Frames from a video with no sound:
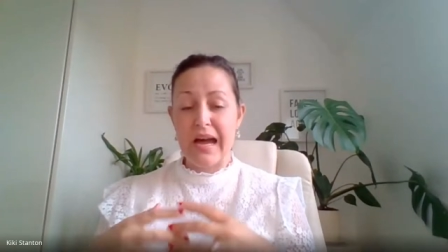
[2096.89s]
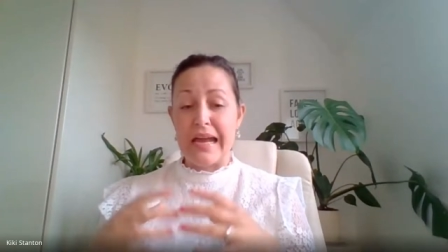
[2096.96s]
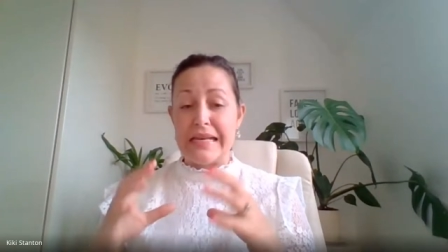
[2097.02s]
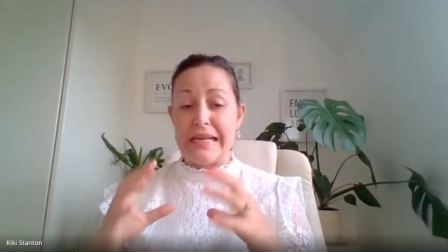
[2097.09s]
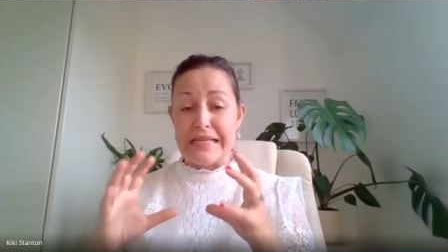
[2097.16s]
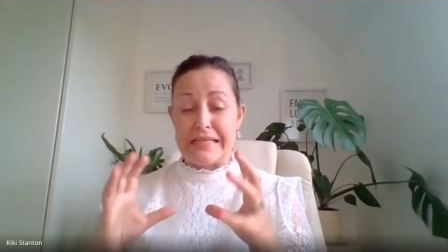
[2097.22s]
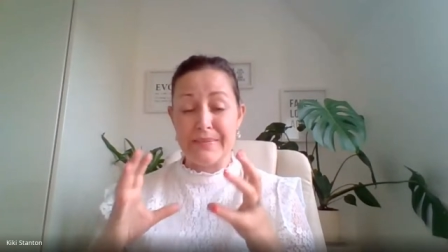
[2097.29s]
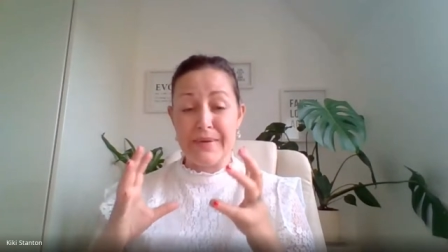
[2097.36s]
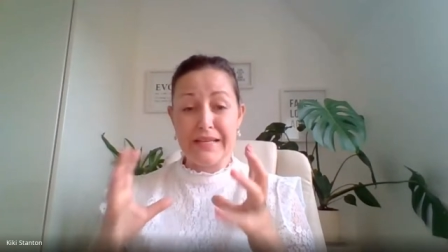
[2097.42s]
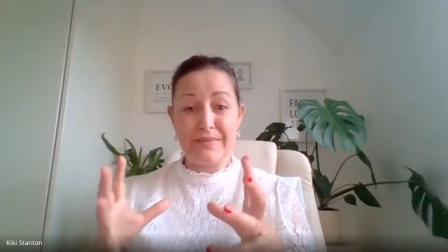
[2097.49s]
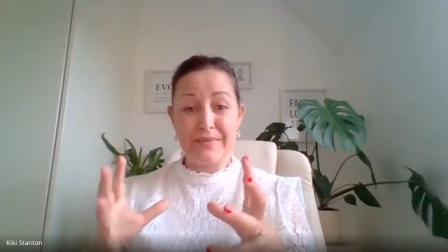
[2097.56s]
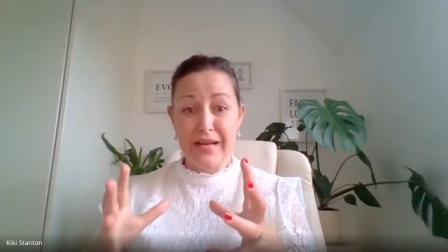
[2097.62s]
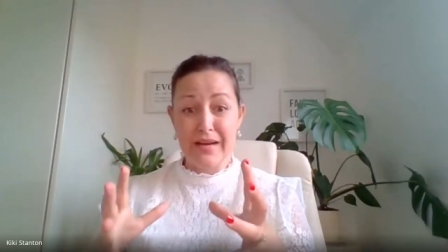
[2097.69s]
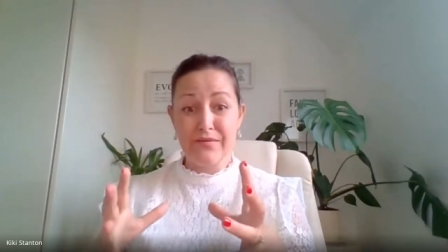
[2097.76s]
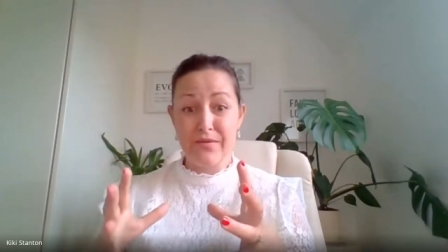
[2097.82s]
I need to make
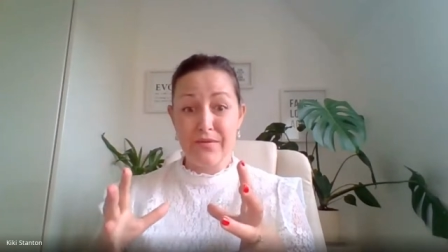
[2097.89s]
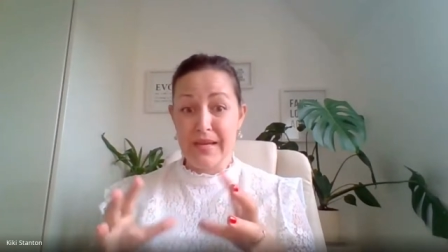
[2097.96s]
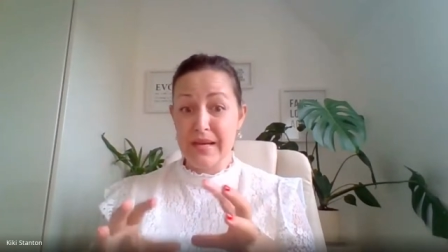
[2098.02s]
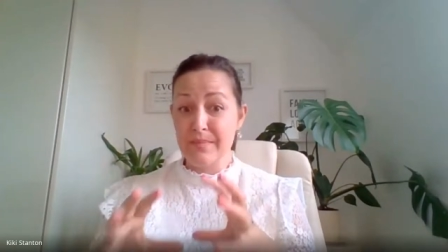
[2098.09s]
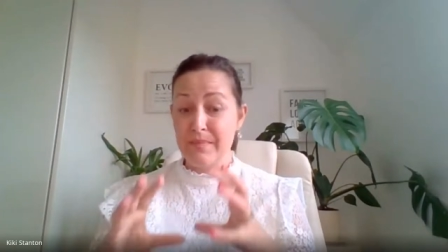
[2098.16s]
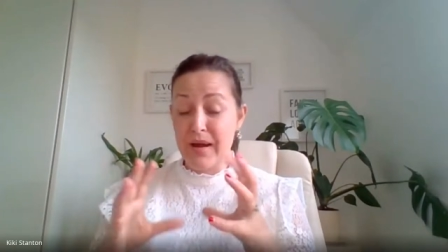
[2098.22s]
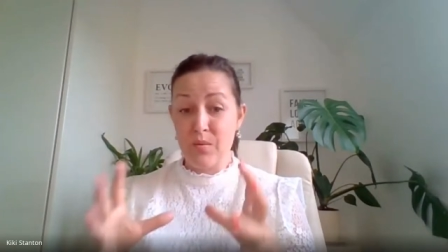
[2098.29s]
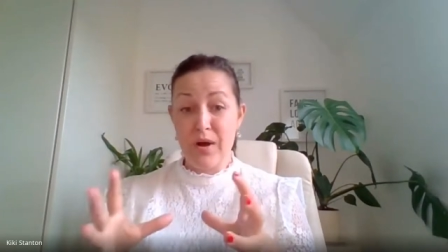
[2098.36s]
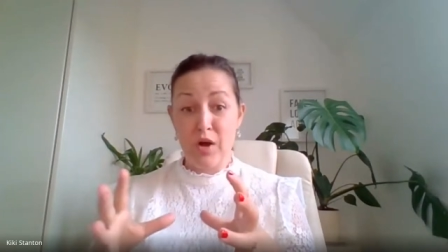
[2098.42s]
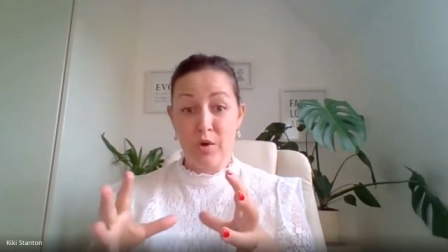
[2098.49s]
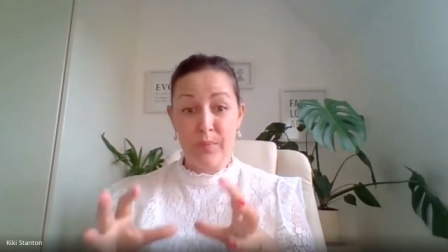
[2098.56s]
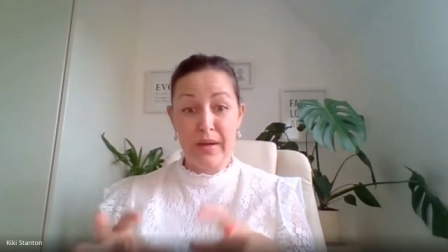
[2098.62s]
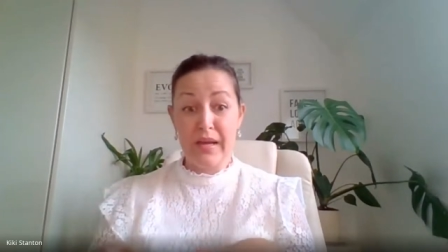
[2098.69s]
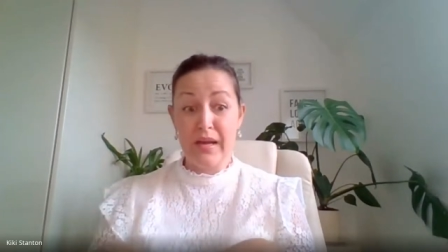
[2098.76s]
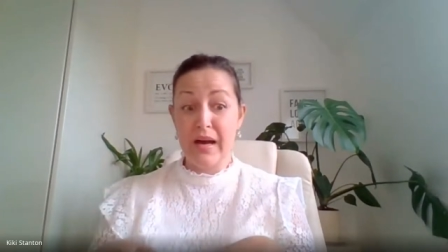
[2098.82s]
some time for me and my
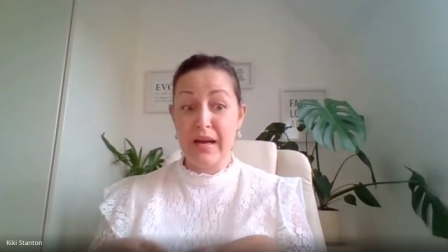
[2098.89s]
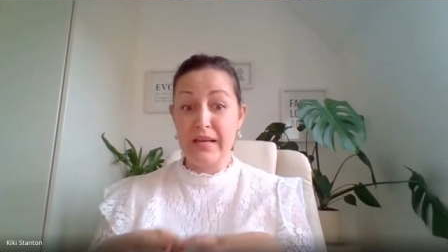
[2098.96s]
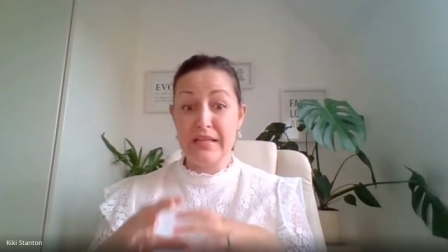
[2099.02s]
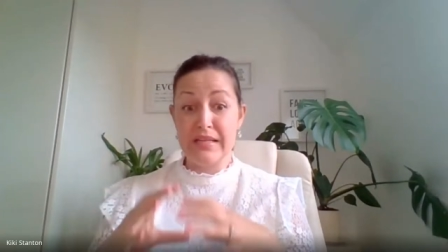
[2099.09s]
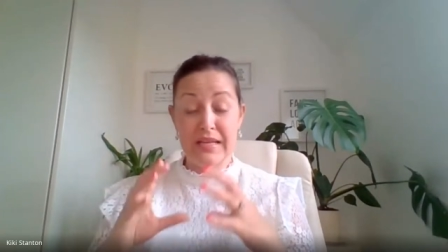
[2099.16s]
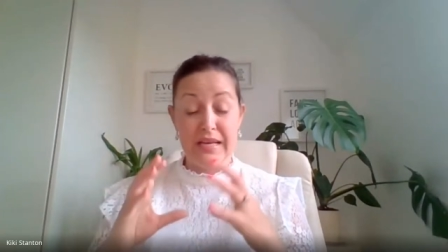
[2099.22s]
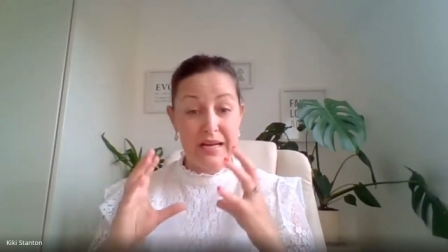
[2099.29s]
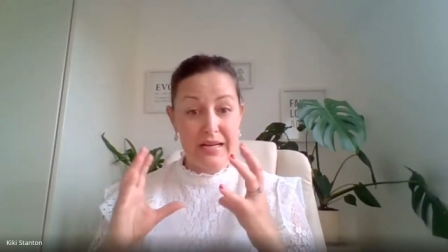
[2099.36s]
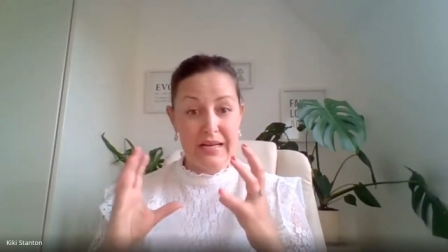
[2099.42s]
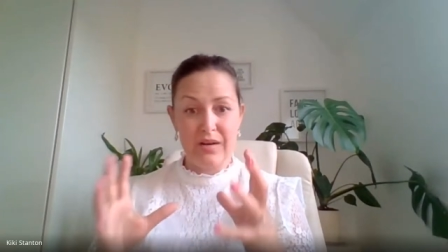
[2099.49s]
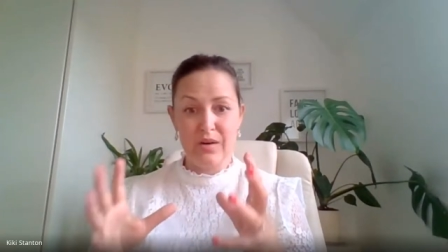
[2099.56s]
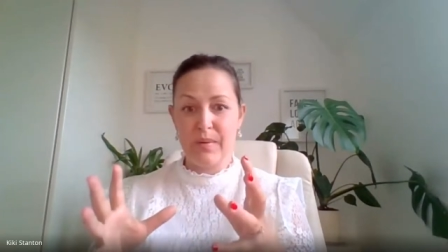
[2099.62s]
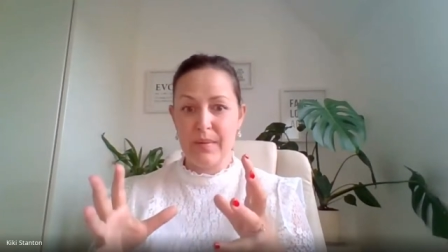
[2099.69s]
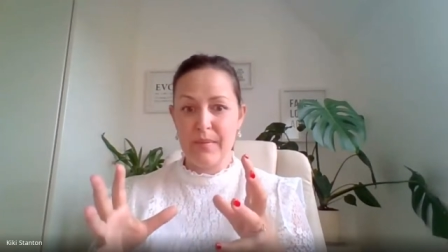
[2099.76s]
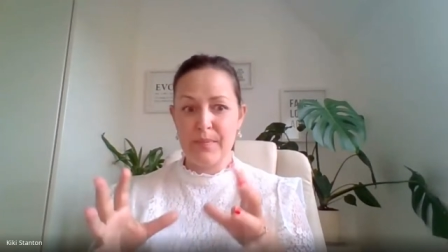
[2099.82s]
well-being. I need to get
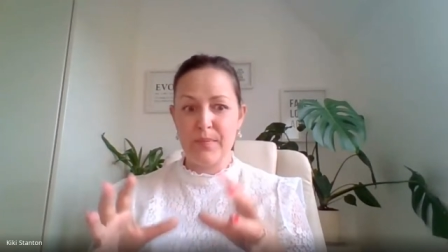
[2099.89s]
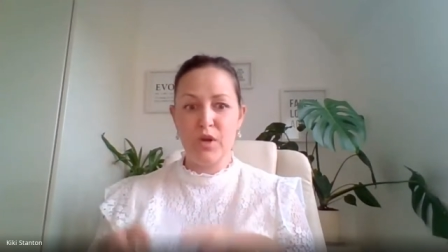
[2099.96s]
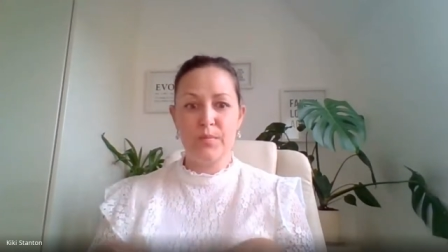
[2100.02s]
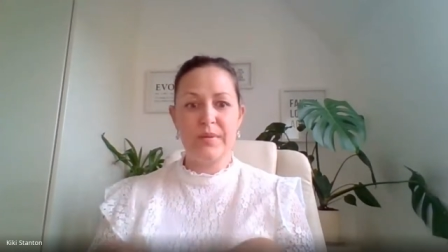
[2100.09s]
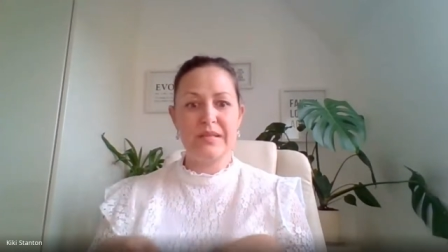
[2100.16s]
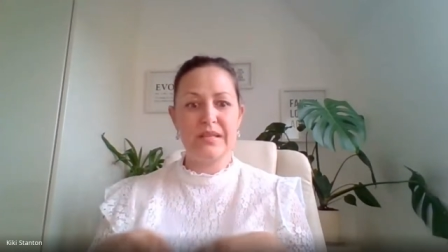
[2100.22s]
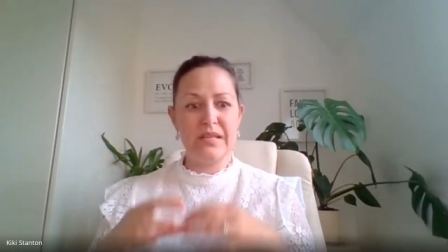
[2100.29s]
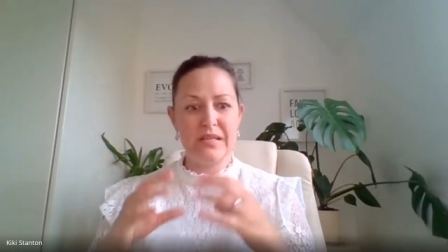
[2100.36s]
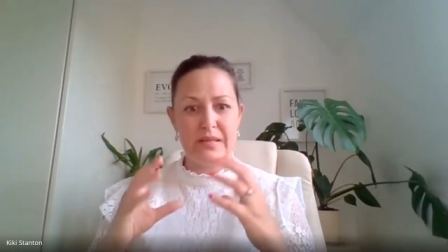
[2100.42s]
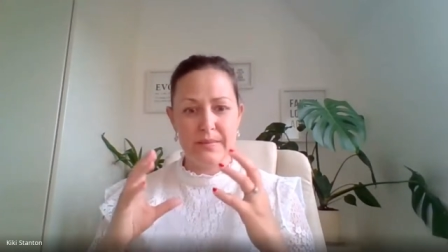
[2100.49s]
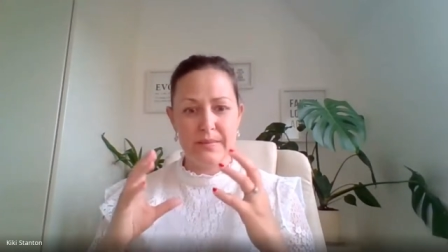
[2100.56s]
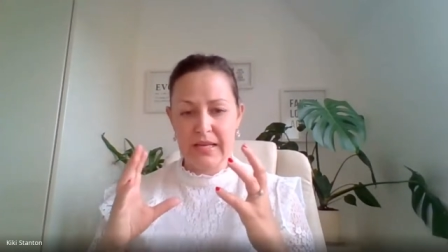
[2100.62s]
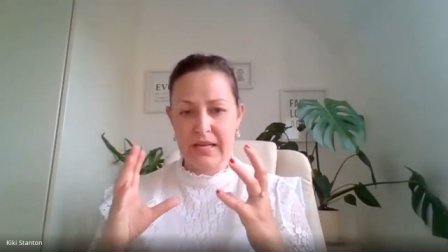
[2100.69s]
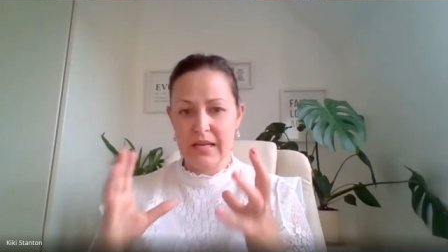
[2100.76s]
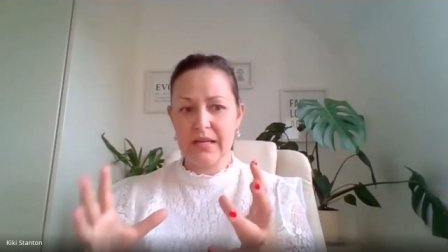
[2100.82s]
clear about my purpose. I need to
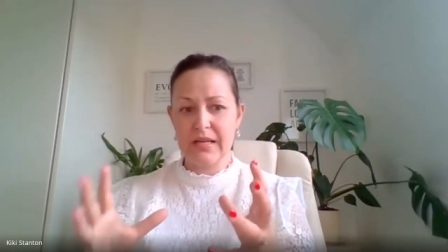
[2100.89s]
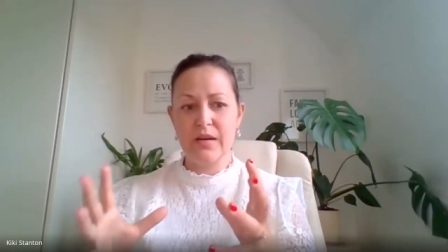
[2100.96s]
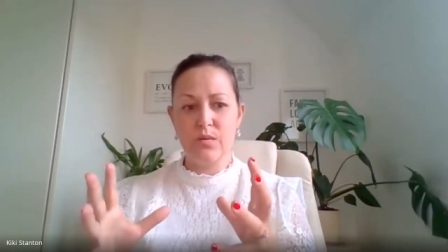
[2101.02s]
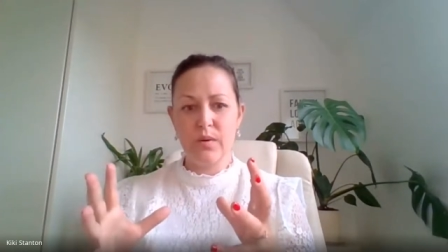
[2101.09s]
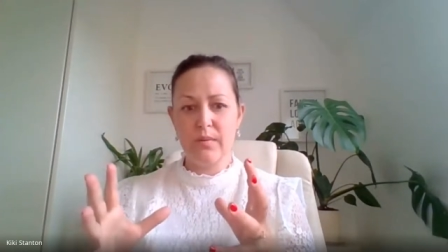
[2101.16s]
get clear